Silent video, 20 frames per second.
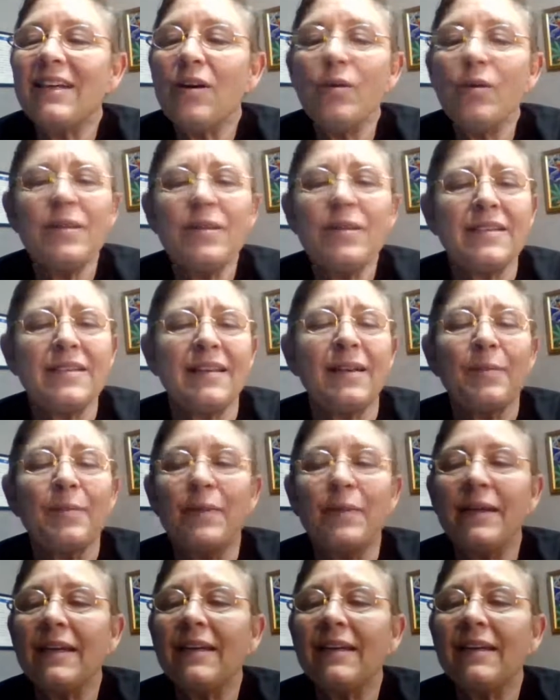Oh, it's telling
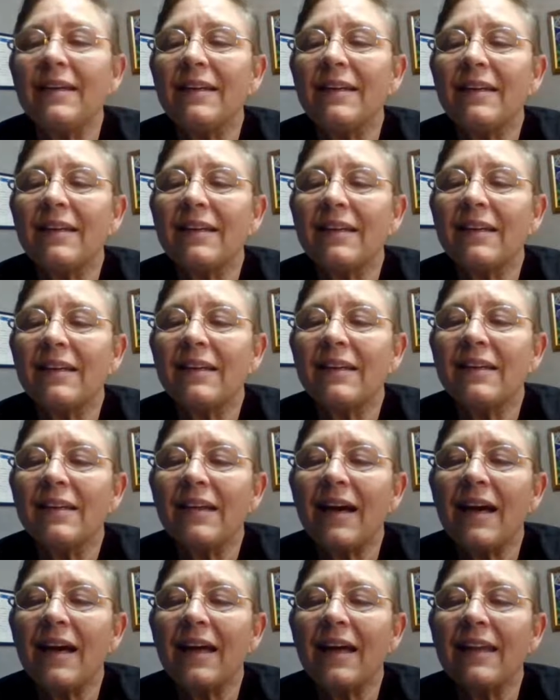me.
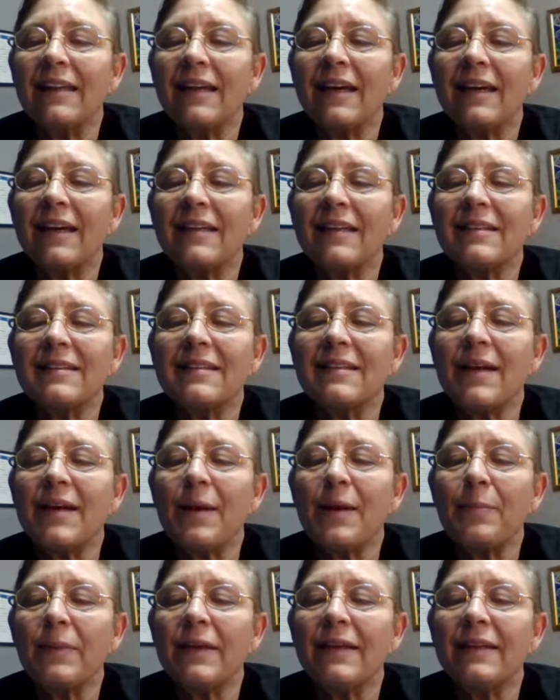Hide that.
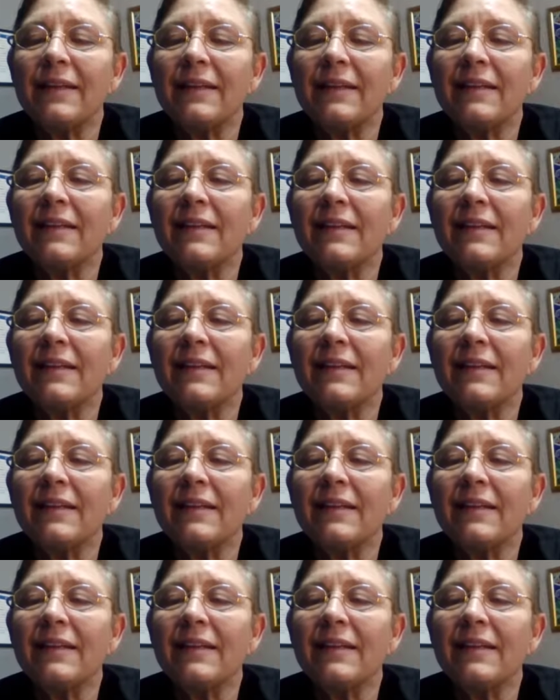Stop it.